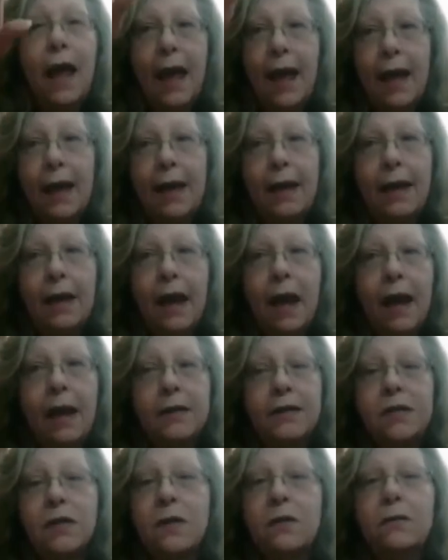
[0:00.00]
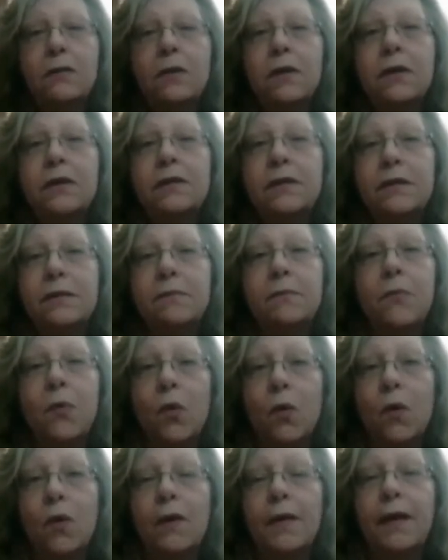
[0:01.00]
And I don't list
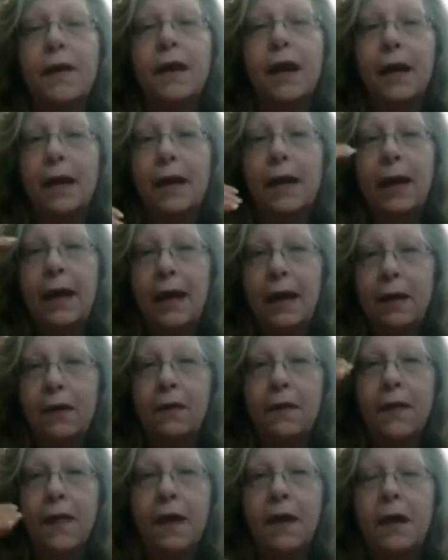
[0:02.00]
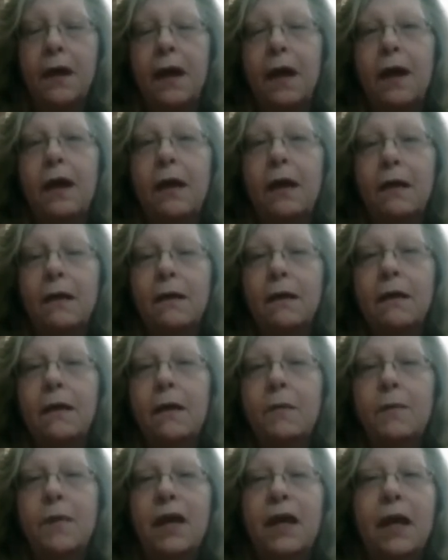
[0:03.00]
more than I can handle that day,
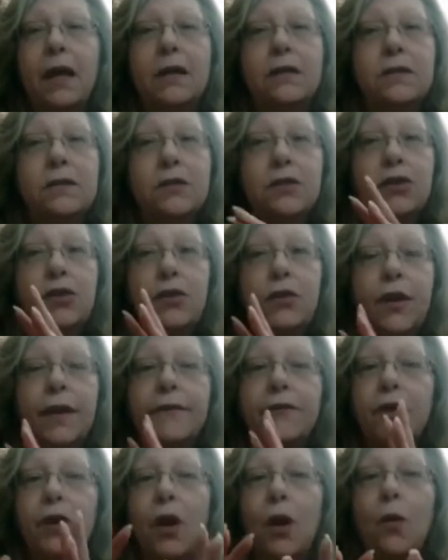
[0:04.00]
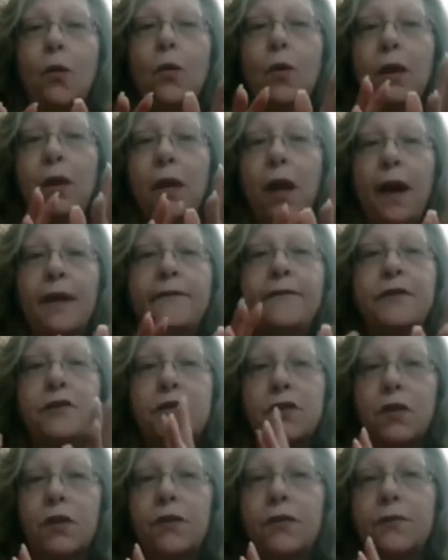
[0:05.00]
because you never know what life is
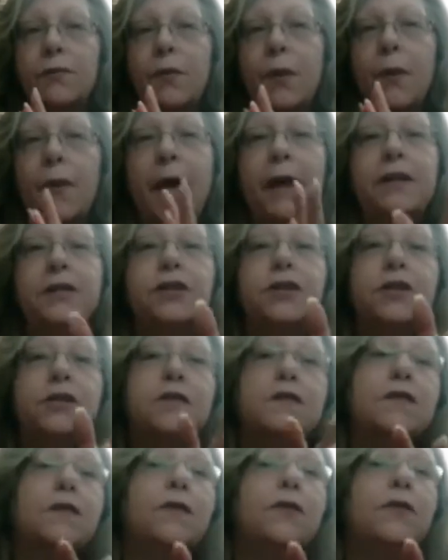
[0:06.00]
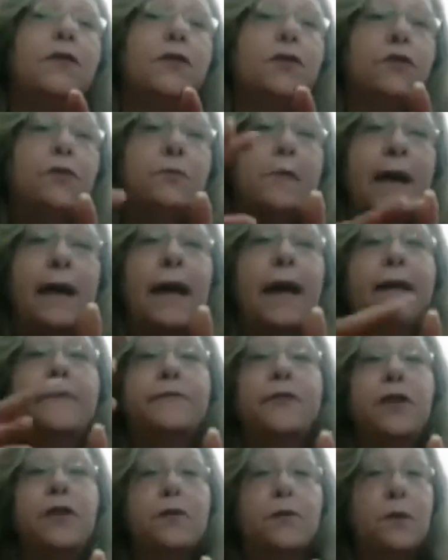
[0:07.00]
going to throw at you, so you may
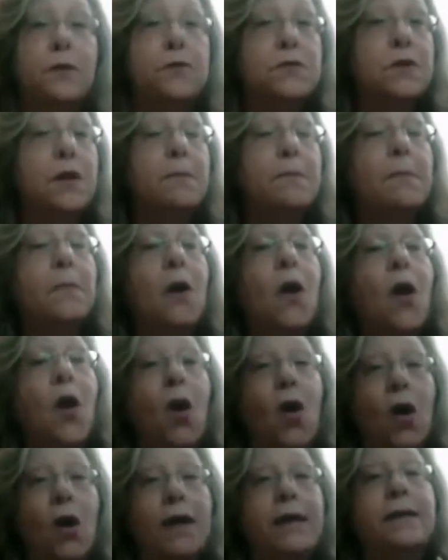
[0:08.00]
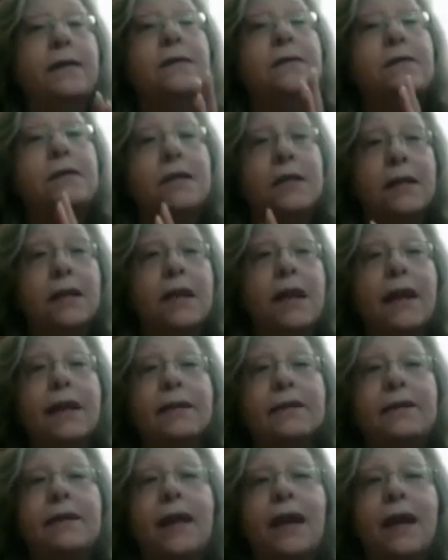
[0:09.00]
have to throw something on to the
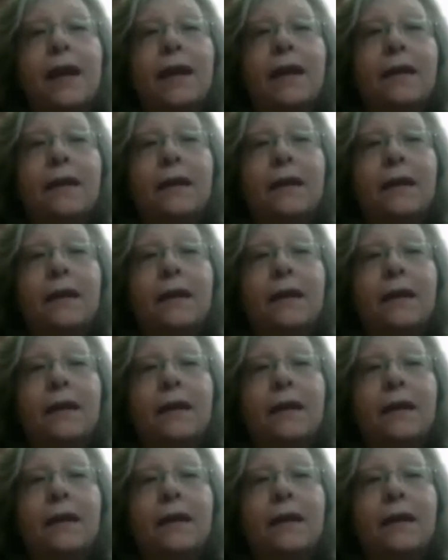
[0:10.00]
next day.